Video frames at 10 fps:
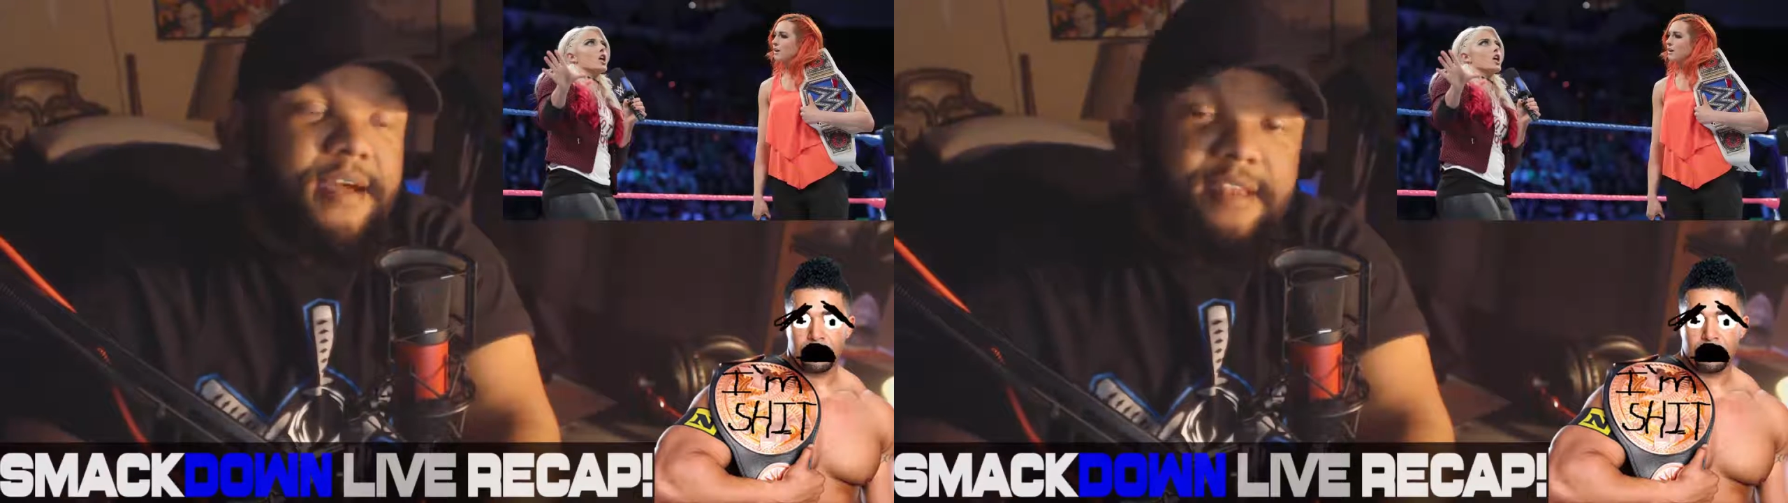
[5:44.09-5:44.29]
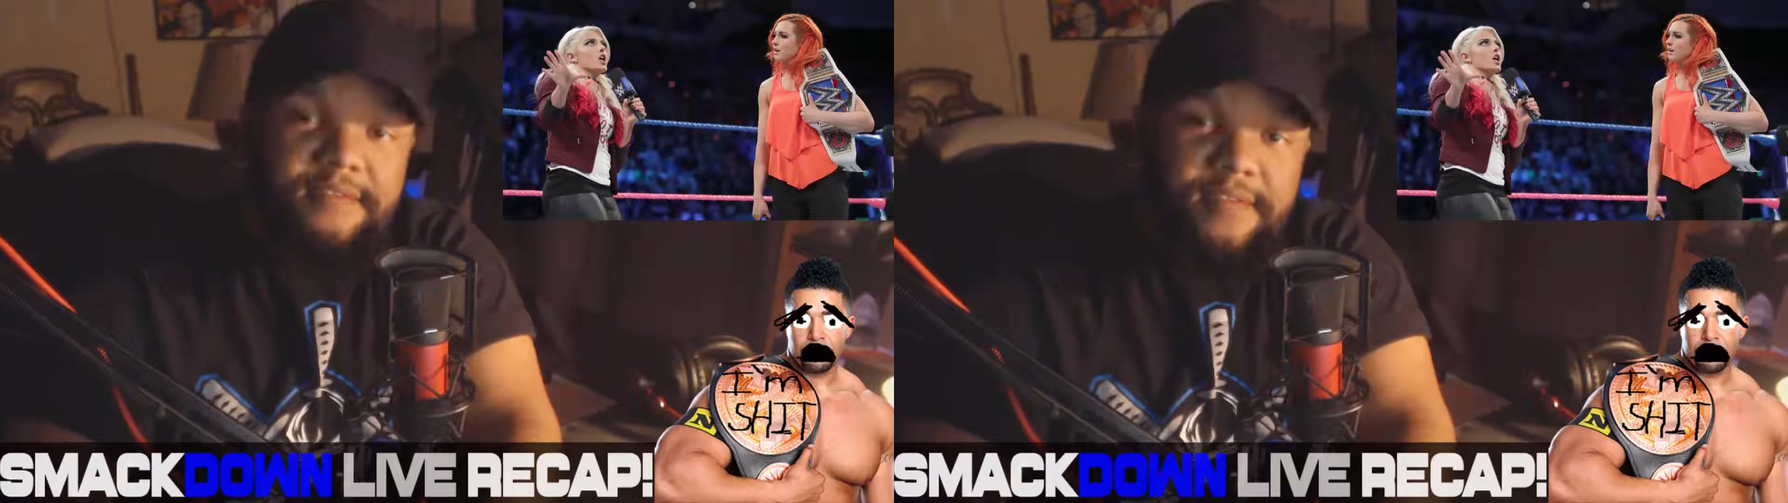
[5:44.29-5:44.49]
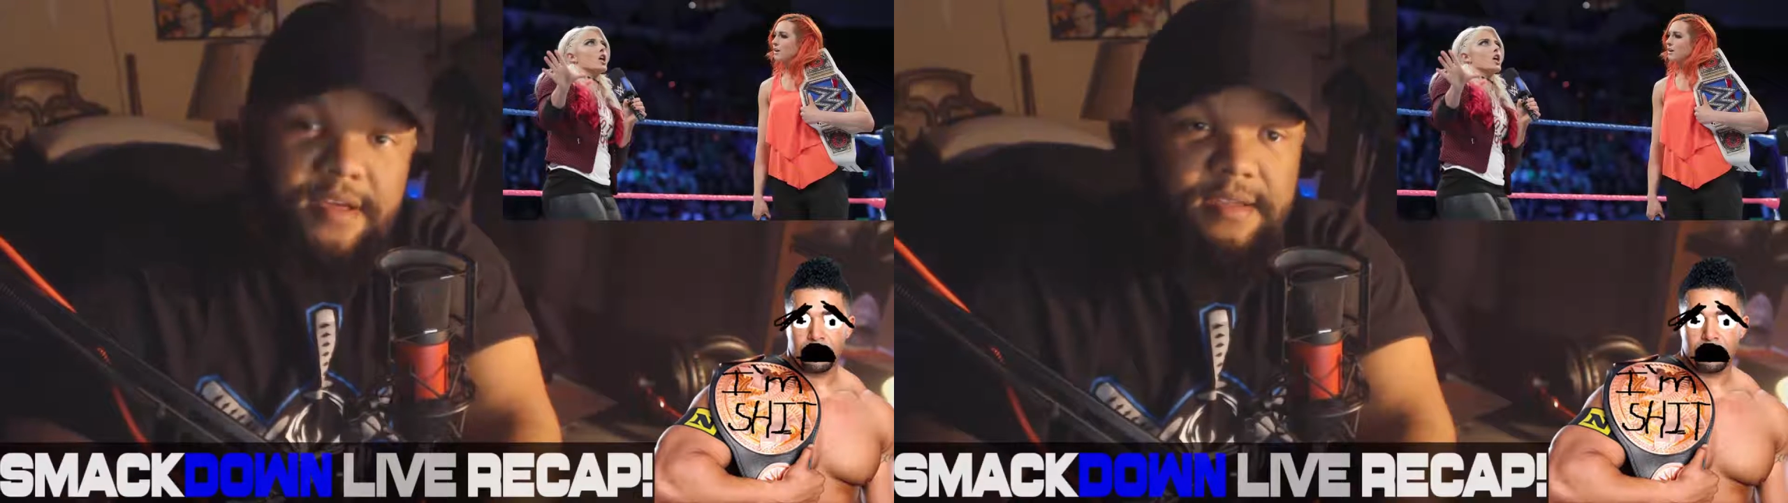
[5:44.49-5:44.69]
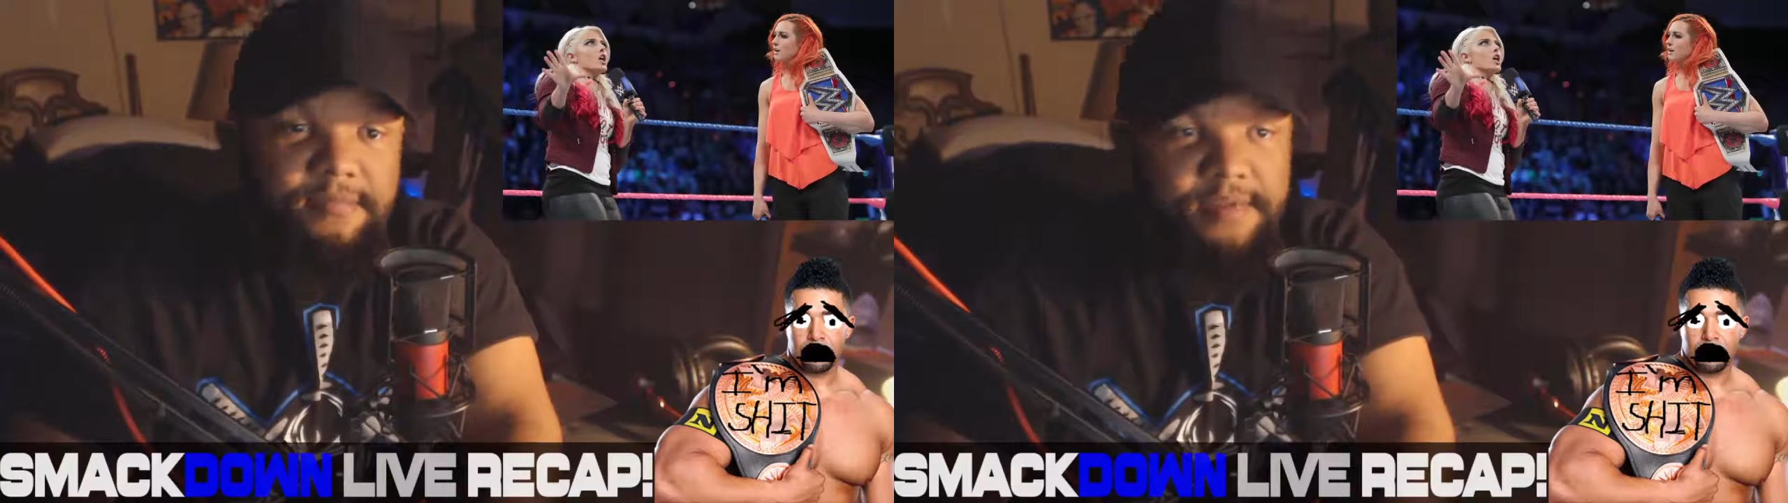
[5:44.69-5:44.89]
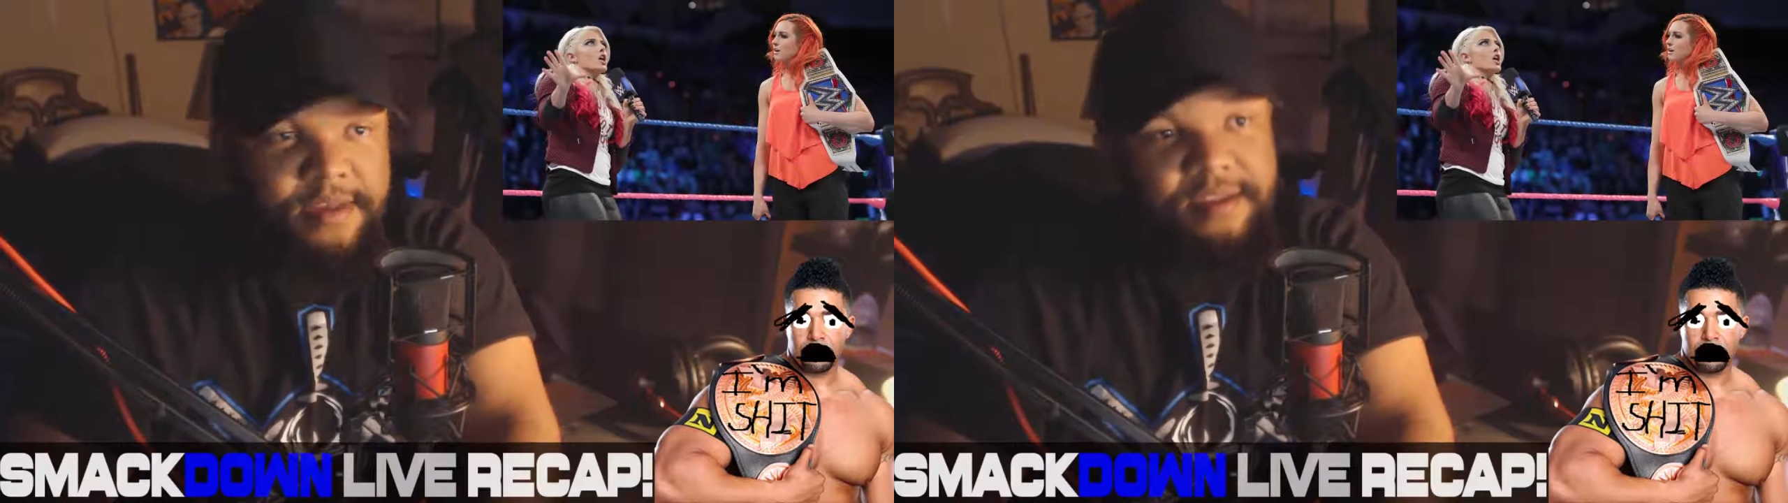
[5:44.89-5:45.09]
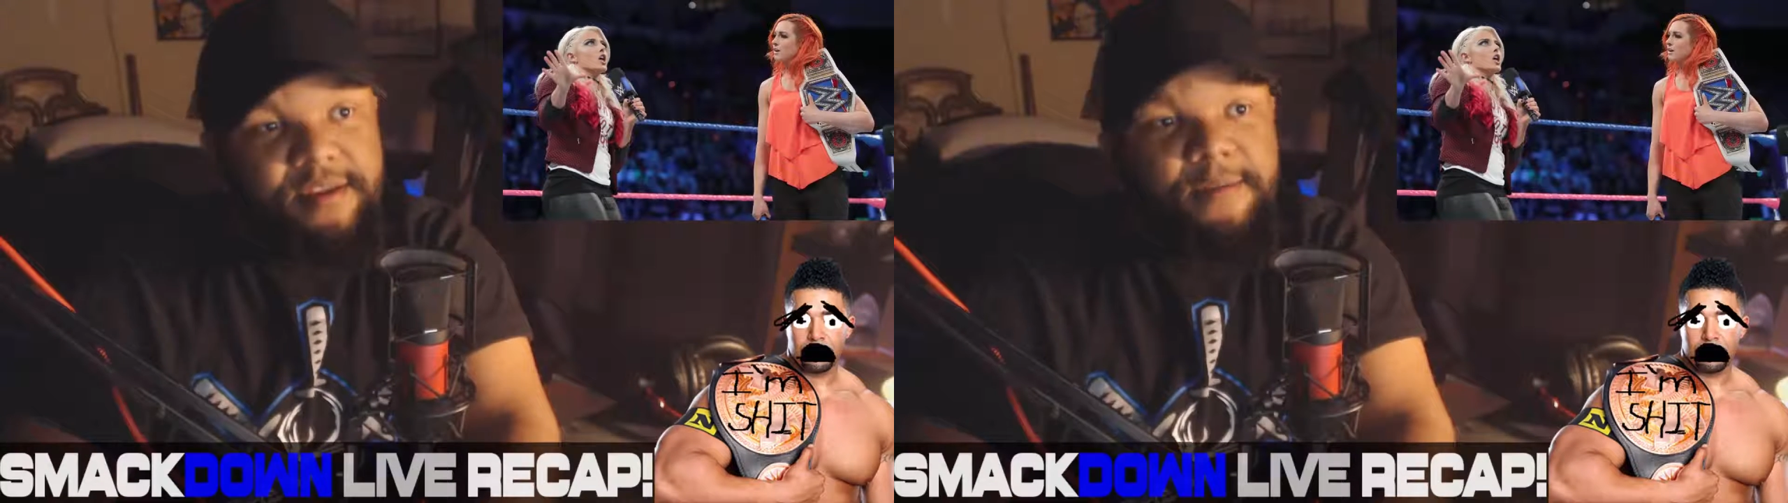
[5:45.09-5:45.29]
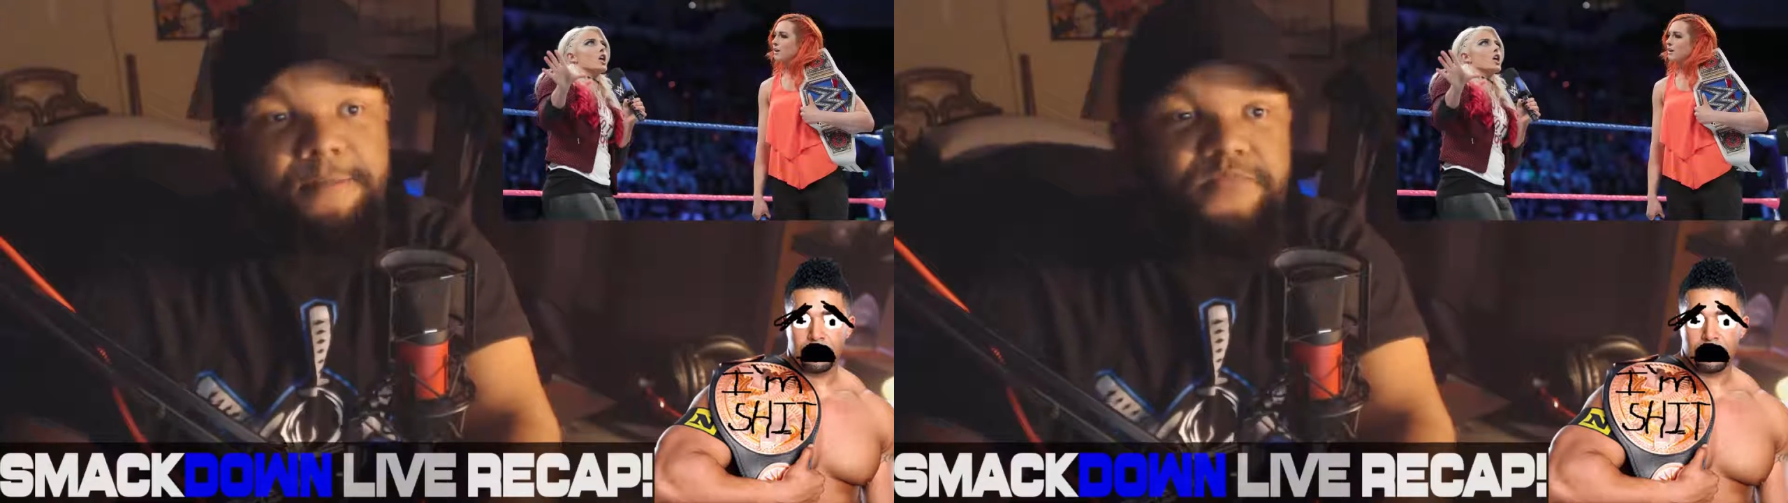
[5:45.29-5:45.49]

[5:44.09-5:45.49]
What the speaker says: I love Alexa Bliss.